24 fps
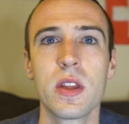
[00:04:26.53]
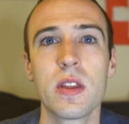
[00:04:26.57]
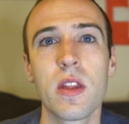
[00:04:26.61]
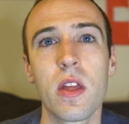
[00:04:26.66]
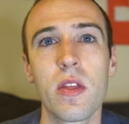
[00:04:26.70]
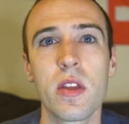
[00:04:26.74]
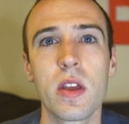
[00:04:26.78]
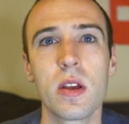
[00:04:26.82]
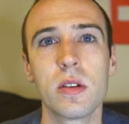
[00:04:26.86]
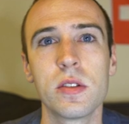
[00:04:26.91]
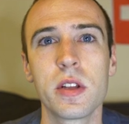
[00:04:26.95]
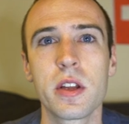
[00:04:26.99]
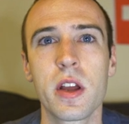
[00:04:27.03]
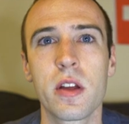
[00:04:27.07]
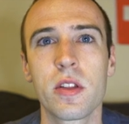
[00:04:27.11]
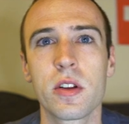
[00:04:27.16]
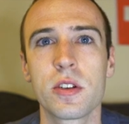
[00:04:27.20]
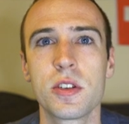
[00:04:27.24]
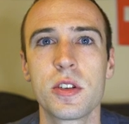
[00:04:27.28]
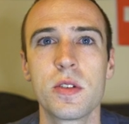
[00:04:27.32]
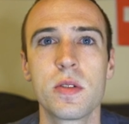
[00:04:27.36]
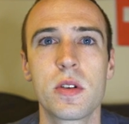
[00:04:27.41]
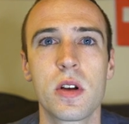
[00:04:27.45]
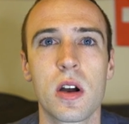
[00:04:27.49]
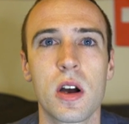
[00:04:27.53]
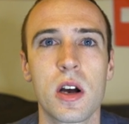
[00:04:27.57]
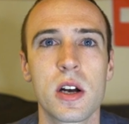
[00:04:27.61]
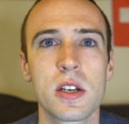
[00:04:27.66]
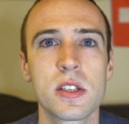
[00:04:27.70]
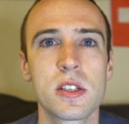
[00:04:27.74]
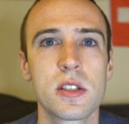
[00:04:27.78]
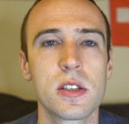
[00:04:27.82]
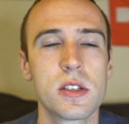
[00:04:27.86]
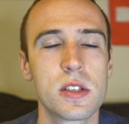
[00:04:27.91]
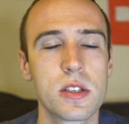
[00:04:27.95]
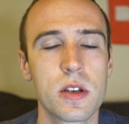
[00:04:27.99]
And then the only other two
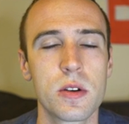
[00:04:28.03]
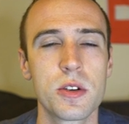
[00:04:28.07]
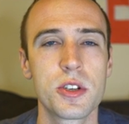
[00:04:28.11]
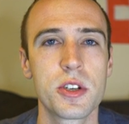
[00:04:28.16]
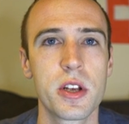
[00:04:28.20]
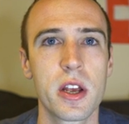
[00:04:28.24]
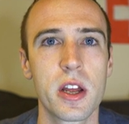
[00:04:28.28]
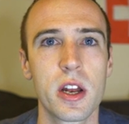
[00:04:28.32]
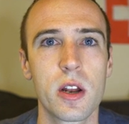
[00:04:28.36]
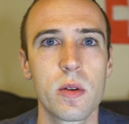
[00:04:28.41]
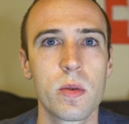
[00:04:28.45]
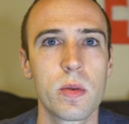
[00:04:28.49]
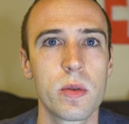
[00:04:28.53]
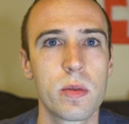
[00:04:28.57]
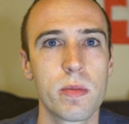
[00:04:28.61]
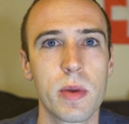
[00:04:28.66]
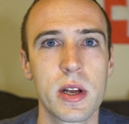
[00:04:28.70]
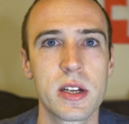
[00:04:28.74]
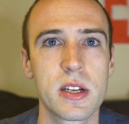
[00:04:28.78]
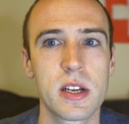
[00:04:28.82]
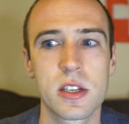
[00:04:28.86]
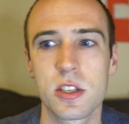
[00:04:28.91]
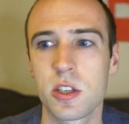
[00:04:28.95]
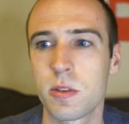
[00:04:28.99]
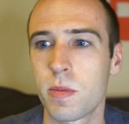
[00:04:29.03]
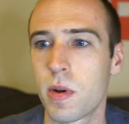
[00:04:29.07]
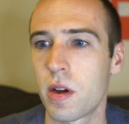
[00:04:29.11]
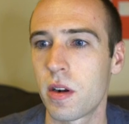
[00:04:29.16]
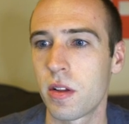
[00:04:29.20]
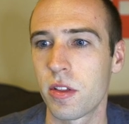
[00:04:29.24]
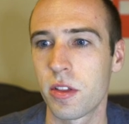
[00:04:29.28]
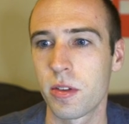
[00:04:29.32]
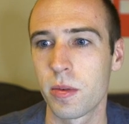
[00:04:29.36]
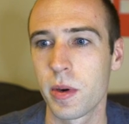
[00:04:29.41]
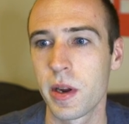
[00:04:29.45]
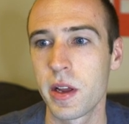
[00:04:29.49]
costs associated with my Tesla
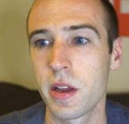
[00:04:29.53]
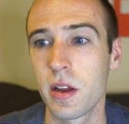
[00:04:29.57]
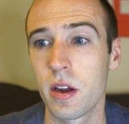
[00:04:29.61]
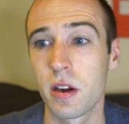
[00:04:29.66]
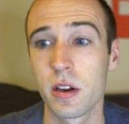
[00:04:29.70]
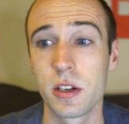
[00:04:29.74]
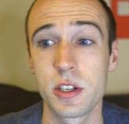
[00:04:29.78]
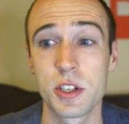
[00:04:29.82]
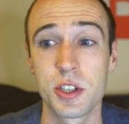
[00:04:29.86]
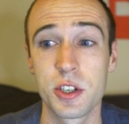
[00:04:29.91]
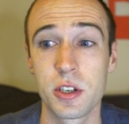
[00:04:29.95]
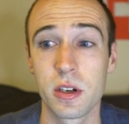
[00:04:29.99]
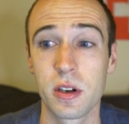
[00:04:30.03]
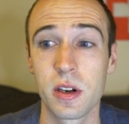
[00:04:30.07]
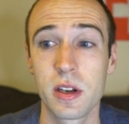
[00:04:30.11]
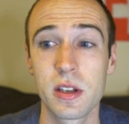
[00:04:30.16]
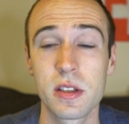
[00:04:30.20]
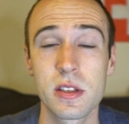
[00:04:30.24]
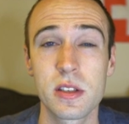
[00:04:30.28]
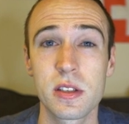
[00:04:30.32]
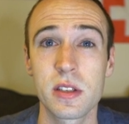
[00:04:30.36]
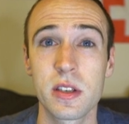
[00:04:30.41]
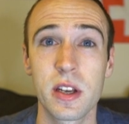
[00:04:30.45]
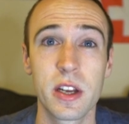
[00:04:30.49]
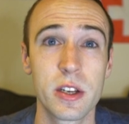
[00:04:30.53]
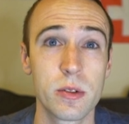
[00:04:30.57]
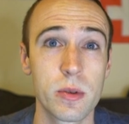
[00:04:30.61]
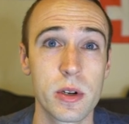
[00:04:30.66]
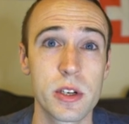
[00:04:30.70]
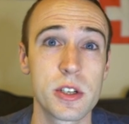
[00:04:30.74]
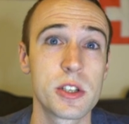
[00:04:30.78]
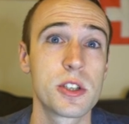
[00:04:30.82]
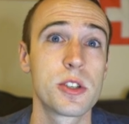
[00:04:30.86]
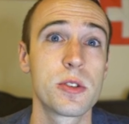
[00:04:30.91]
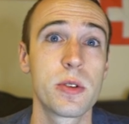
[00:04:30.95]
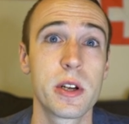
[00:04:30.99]
Model 3 are insurance and
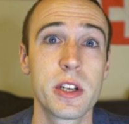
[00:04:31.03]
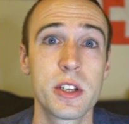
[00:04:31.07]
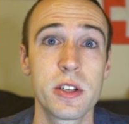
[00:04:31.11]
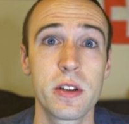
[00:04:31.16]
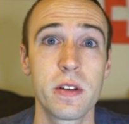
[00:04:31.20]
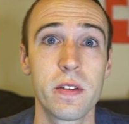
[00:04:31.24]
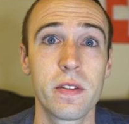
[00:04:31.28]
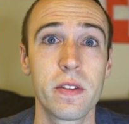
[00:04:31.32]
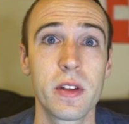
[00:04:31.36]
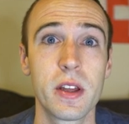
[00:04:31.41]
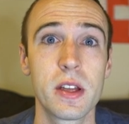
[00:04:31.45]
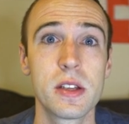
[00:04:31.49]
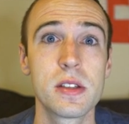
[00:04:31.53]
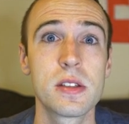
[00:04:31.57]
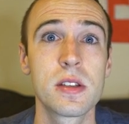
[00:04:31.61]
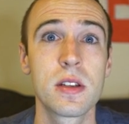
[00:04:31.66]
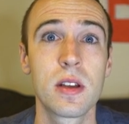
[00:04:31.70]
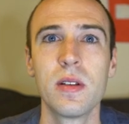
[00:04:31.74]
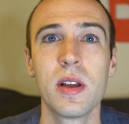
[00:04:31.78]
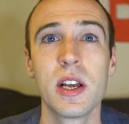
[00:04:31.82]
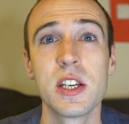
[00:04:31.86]
registration fees.